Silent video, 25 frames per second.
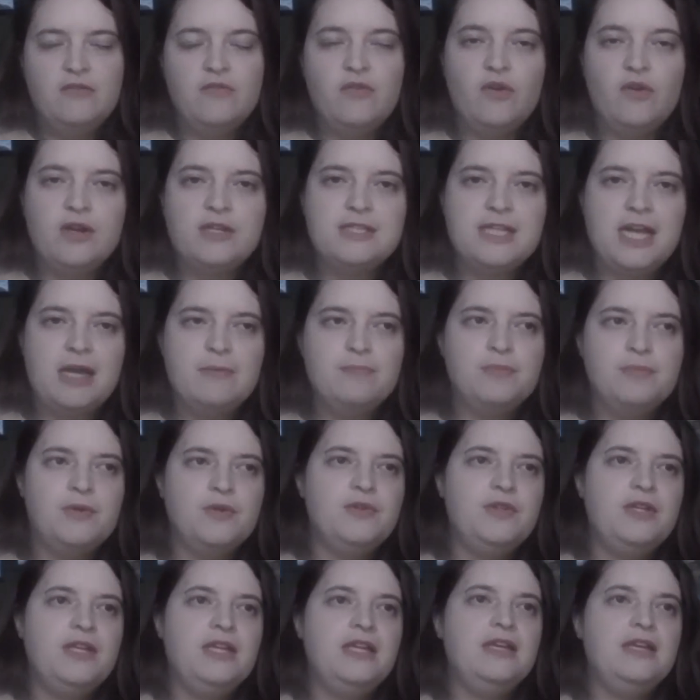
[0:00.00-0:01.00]
For
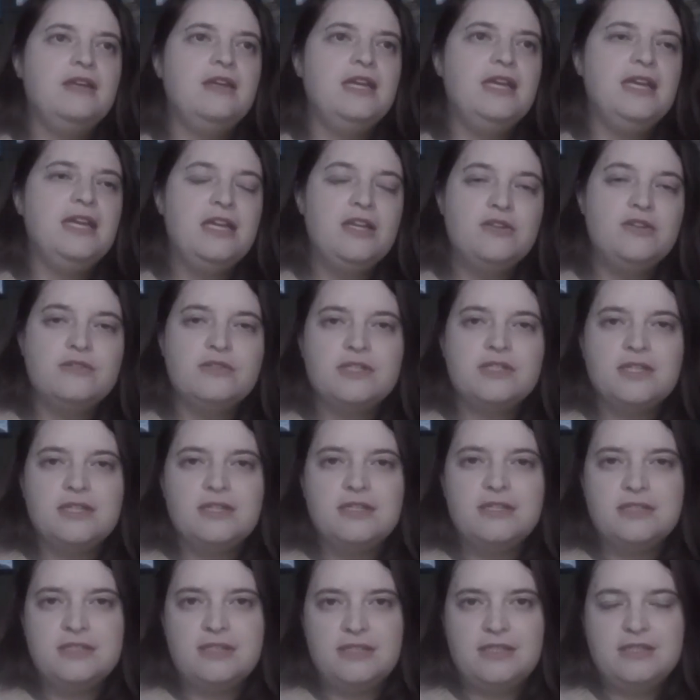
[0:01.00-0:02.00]
example, the EU
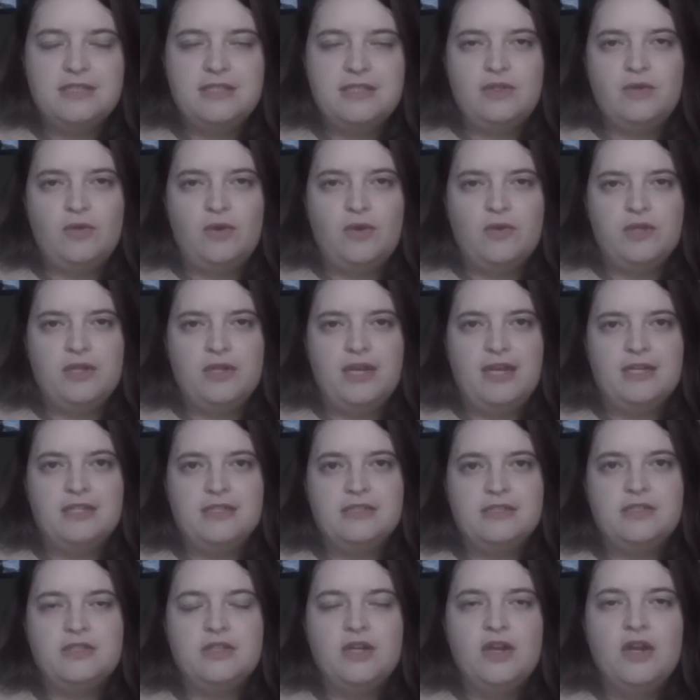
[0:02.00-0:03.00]
citizens in Northern
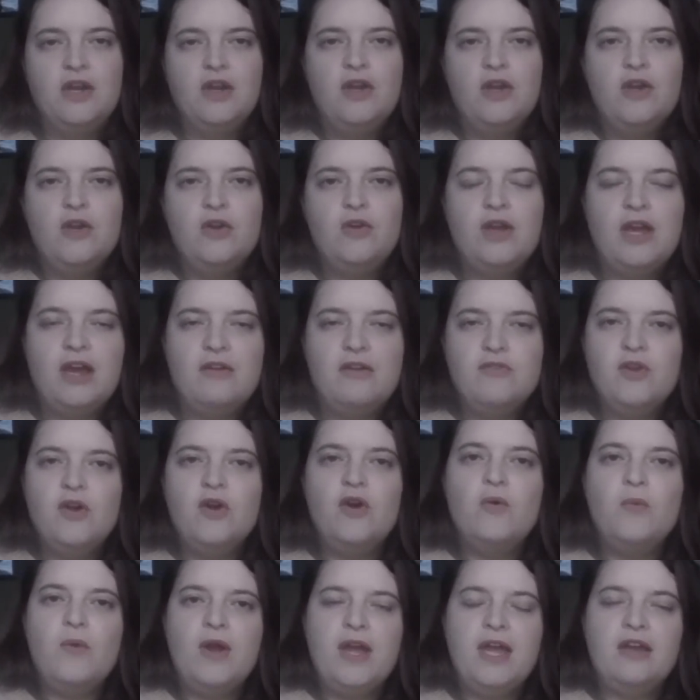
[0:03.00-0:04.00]
Ireland who have
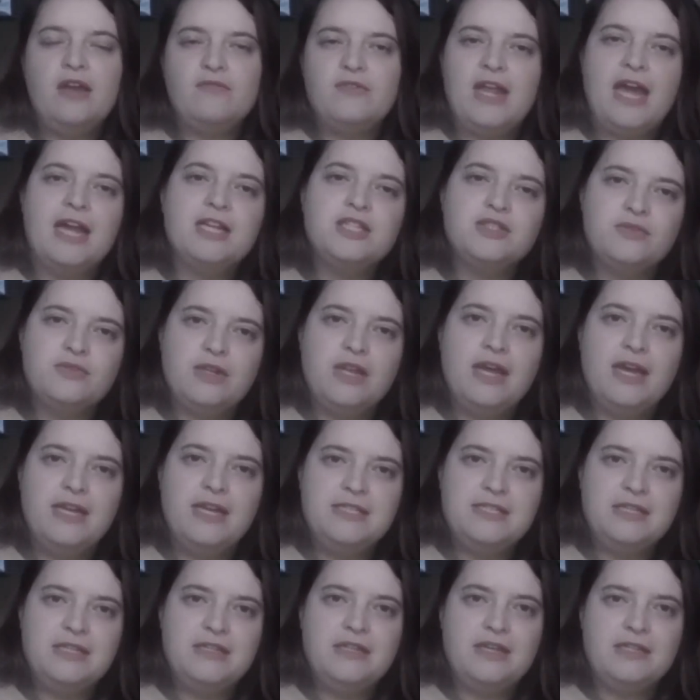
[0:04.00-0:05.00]
no way of
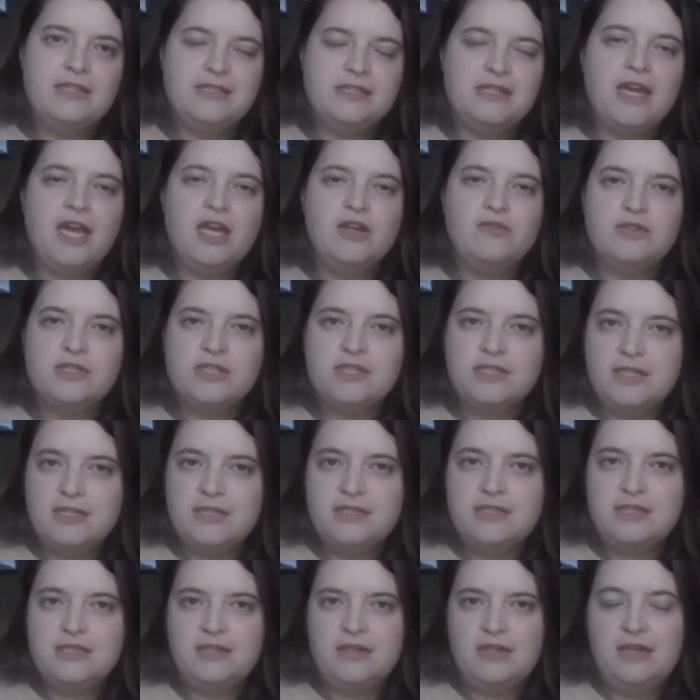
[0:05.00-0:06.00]
naturalizing as an Irish
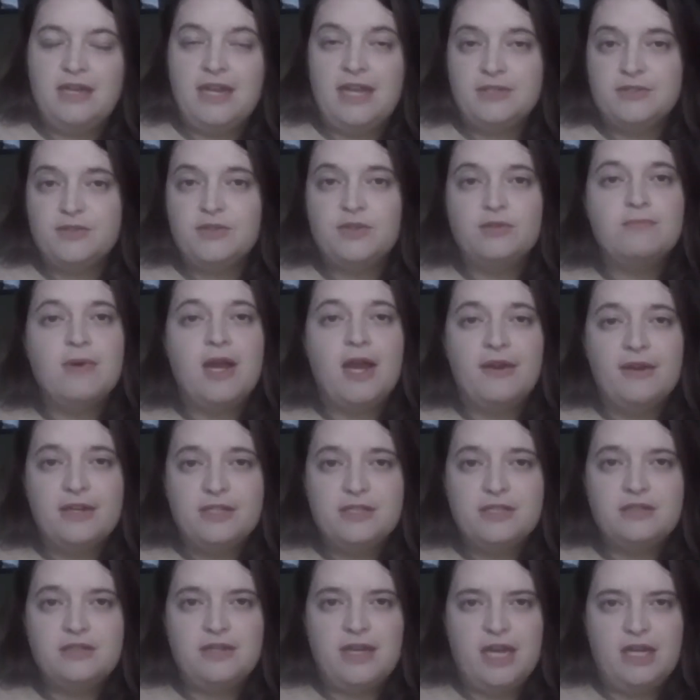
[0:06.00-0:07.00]
citizen unless they're
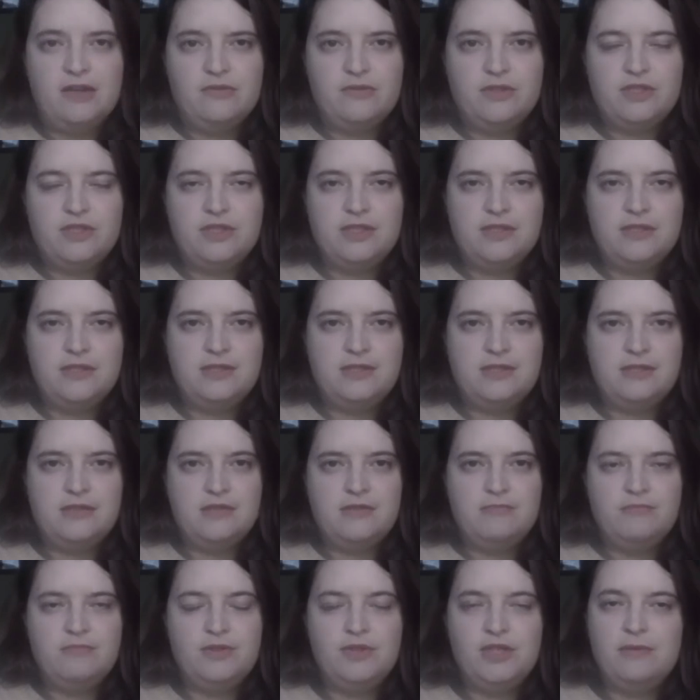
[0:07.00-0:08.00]
married to an Irish
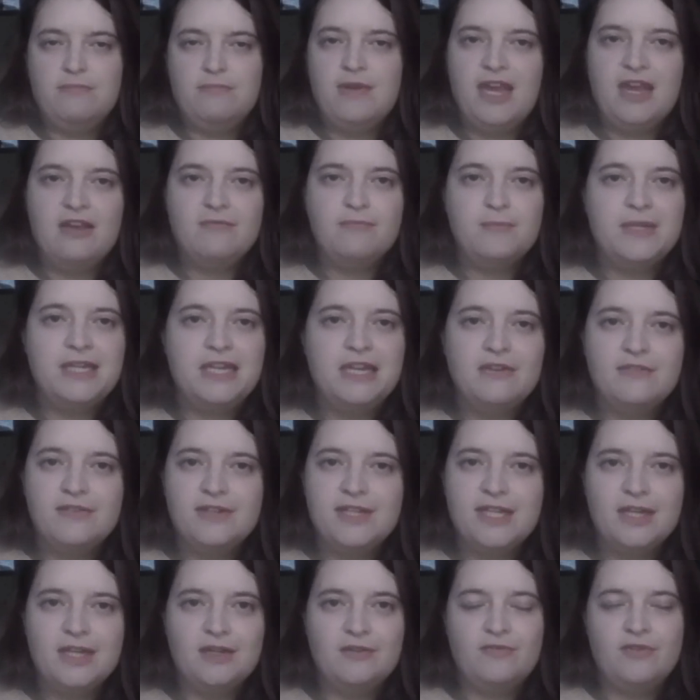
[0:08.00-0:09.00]
citizen, but they may have been
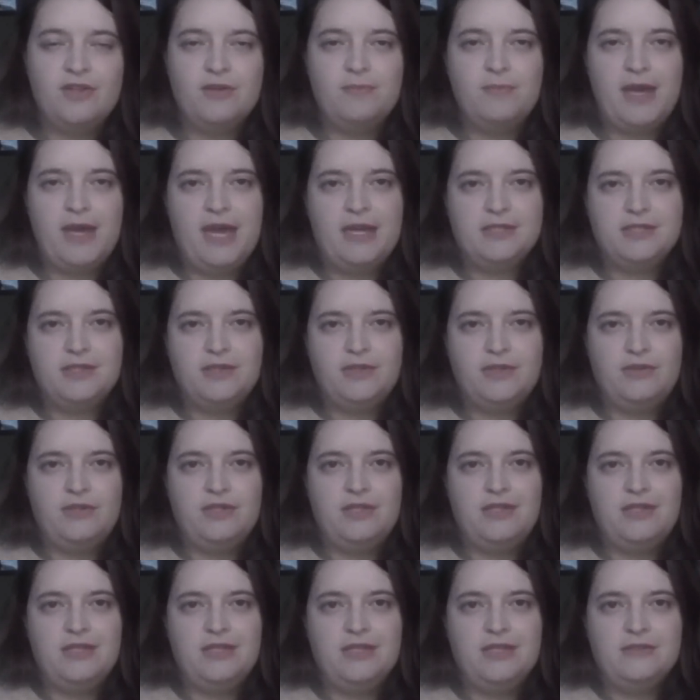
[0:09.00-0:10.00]
living here for the past
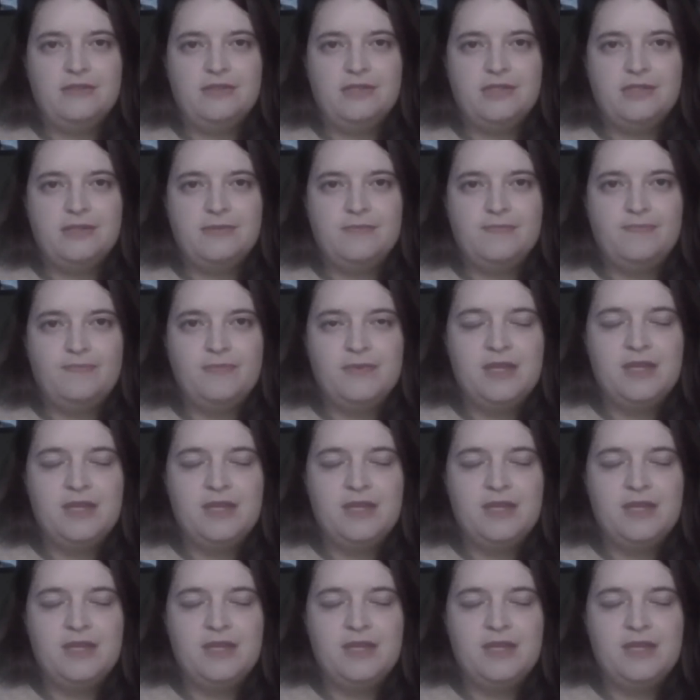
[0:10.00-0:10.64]
30 years.